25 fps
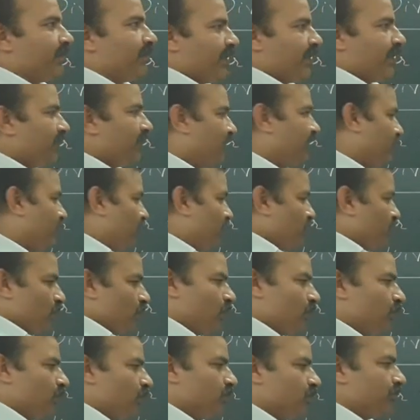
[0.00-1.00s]
by
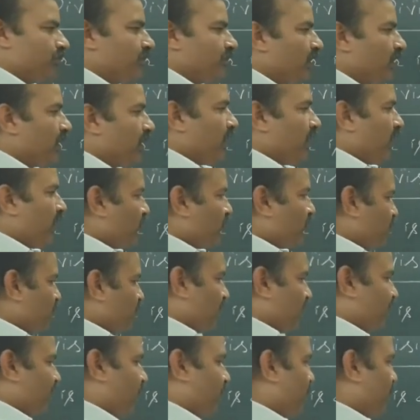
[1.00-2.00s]
2. Now
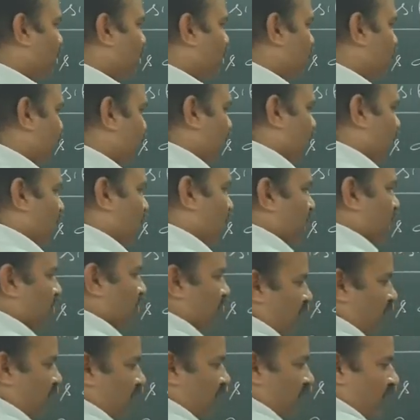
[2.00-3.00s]
check for 3.
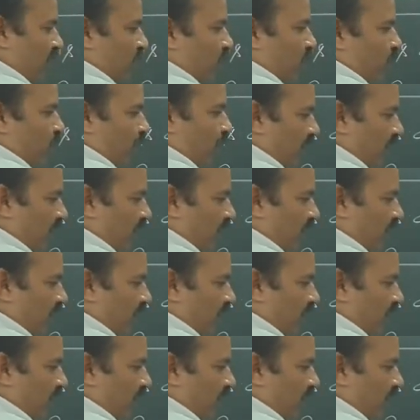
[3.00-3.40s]
2